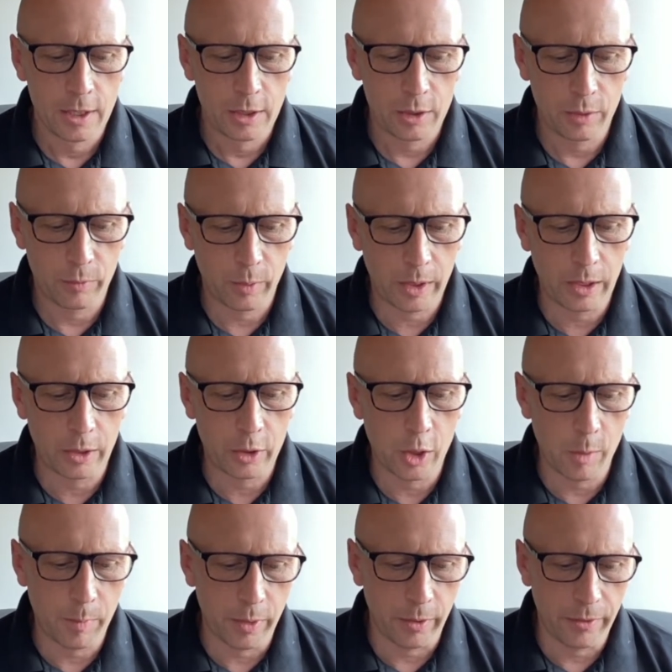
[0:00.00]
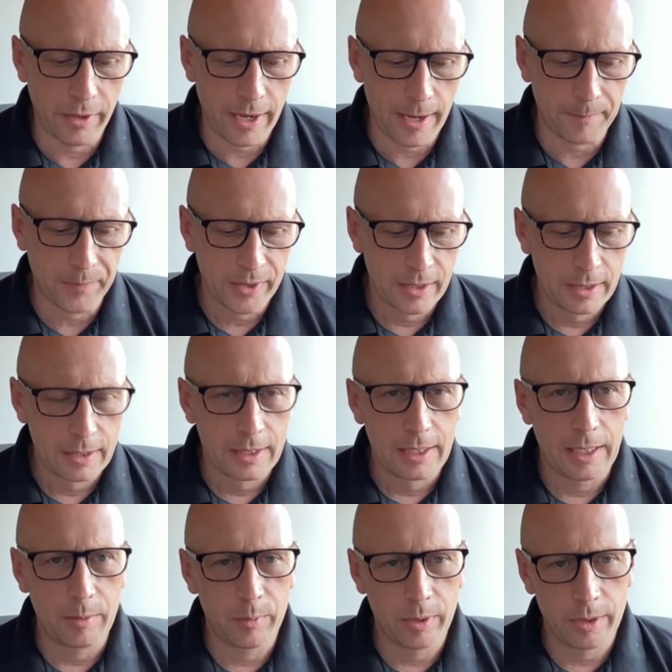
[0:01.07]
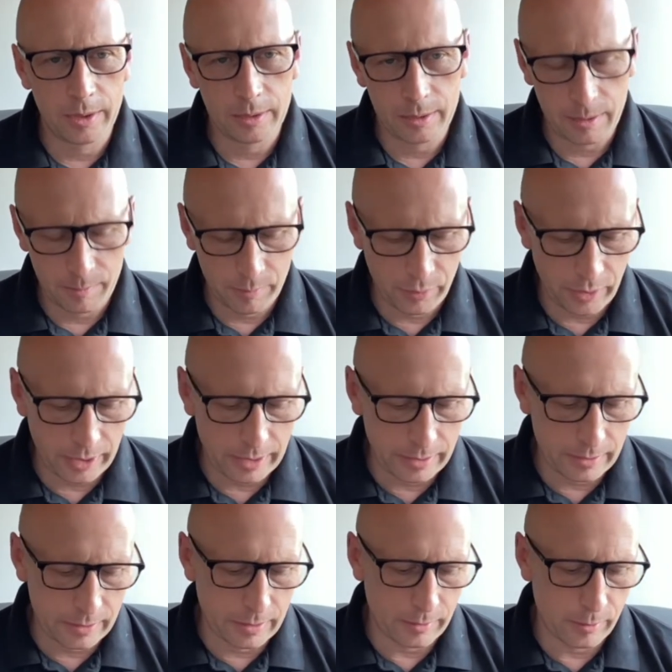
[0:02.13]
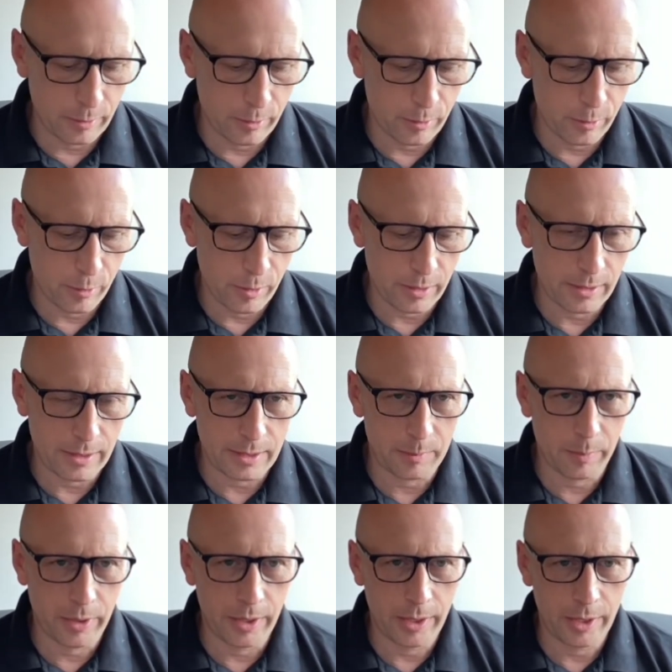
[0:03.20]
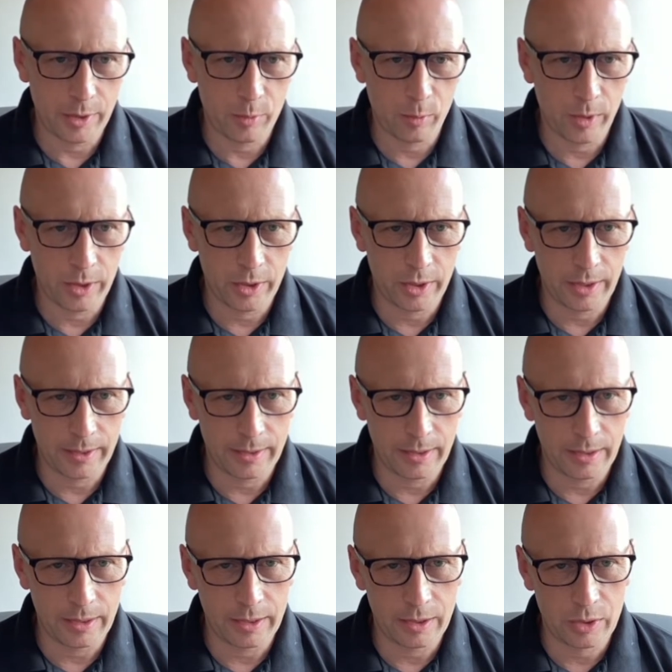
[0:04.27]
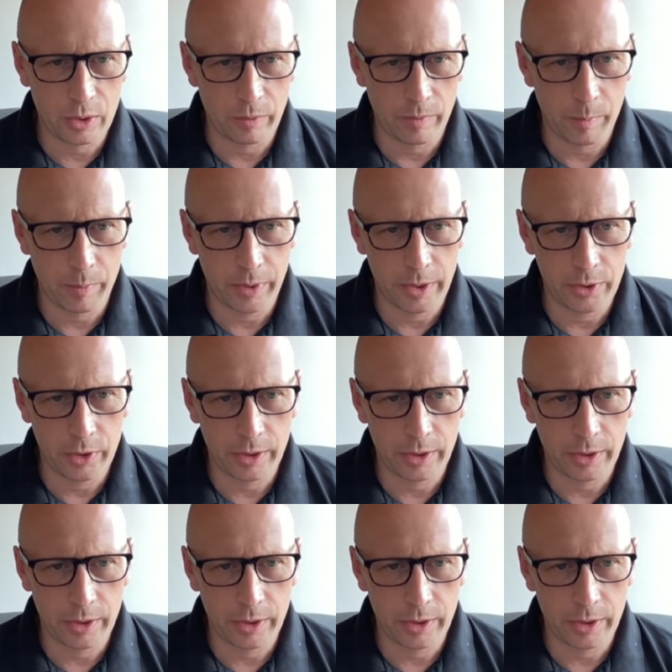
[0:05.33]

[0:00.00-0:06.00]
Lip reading: So if we click open on that, it will bring you to this page, which is the Discover page.